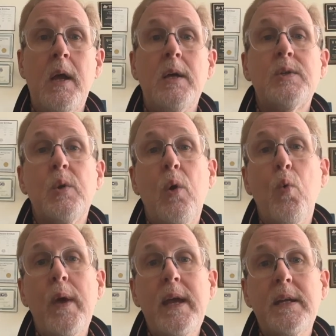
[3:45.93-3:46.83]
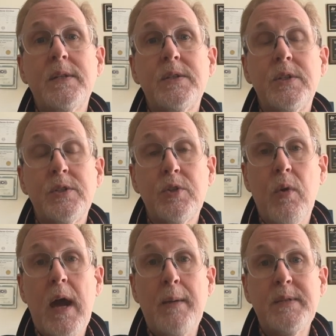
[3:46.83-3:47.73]
So a weakness
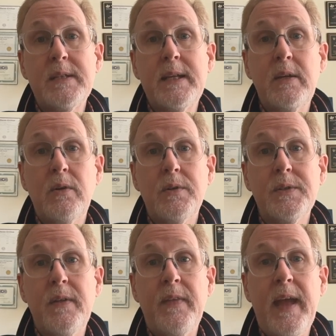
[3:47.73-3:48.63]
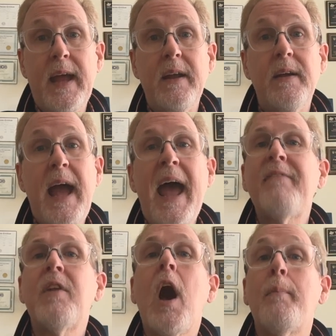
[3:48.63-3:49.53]
describes skills that
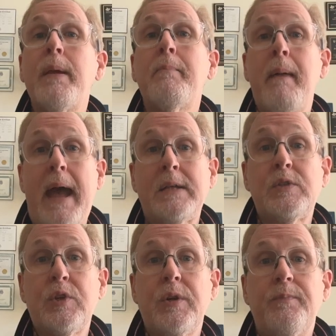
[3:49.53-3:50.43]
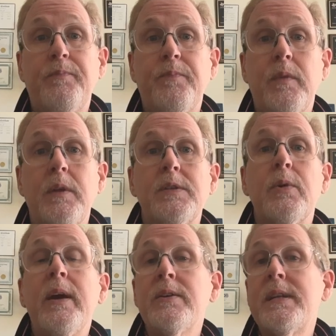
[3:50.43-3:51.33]
have not been mastered.
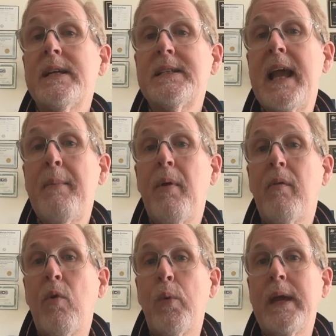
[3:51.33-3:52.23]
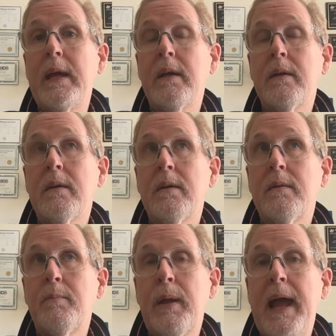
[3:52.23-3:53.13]
So here's an example of a weak
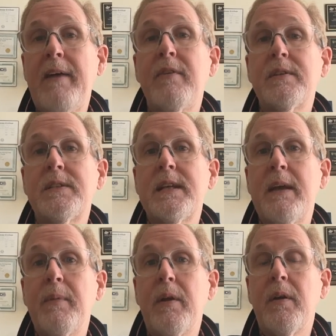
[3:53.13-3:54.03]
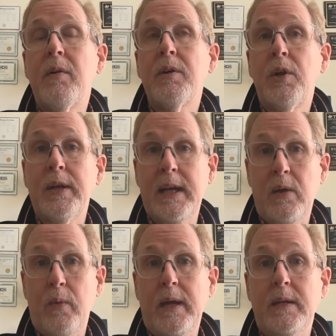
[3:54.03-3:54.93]
PLAAFP statement looking
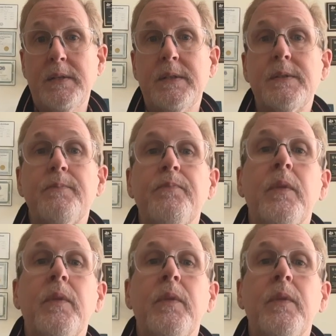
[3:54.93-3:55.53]
at weaknesses.